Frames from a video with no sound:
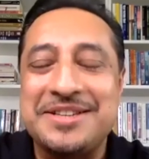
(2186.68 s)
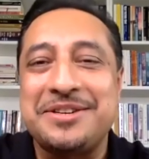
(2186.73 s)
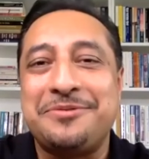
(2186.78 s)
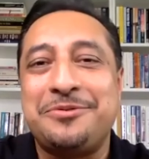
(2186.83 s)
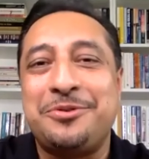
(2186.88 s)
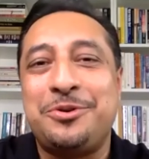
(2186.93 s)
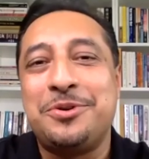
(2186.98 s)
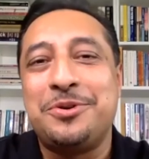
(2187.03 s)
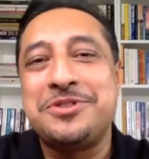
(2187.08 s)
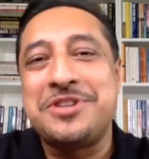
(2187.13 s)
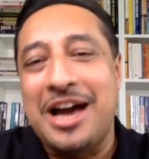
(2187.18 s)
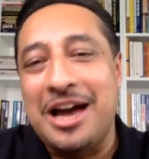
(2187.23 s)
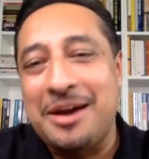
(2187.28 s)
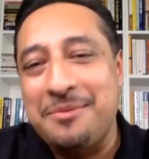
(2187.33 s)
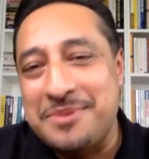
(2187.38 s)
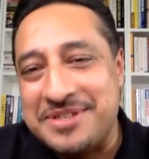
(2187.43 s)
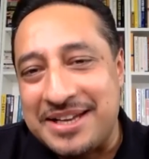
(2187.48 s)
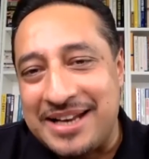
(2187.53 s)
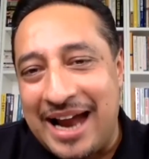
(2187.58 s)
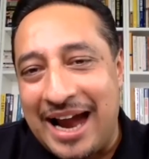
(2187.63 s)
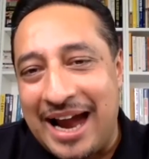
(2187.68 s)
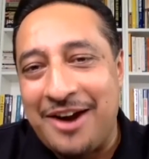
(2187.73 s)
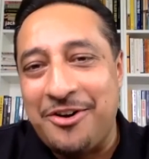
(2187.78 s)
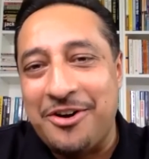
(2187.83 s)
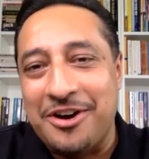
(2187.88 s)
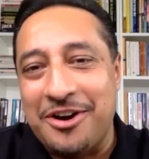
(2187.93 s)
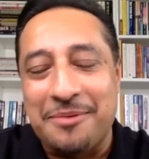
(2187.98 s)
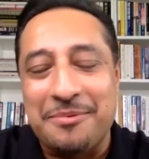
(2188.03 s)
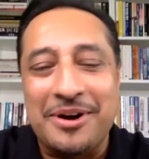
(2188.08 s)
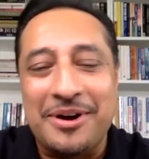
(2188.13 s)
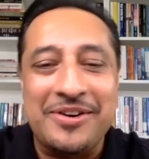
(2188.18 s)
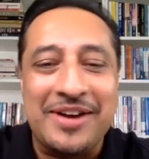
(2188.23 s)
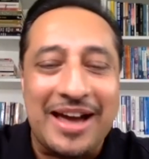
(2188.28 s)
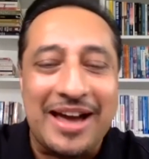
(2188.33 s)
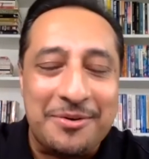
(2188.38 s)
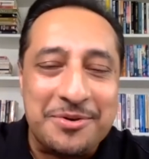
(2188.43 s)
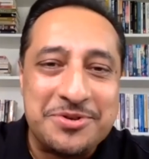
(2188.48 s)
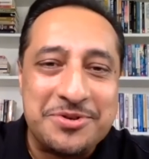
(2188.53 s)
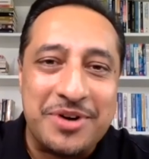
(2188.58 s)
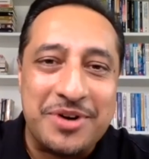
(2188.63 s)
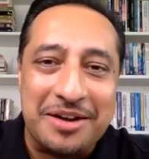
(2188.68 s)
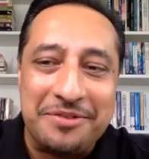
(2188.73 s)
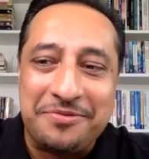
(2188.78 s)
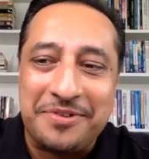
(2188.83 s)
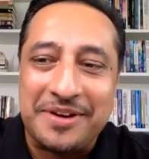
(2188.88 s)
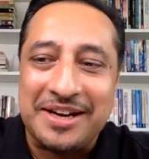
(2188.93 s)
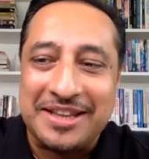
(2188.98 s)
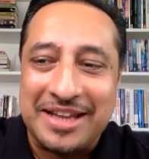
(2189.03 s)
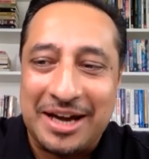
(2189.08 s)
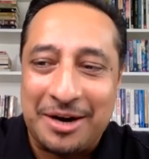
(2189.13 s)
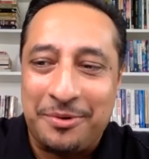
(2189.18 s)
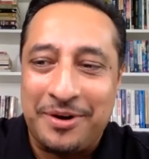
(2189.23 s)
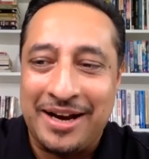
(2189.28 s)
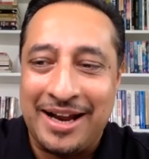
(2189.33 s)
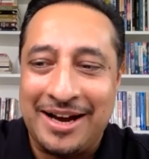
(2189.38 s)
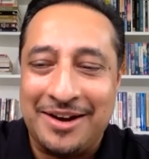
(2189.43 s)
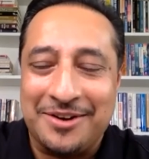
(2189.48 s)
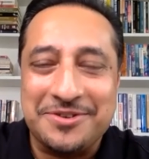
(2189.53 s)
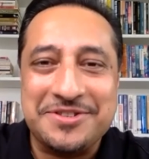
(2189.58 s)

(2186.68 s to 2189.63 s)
of all time is an acronym. Okay, I was trying to figure that one out.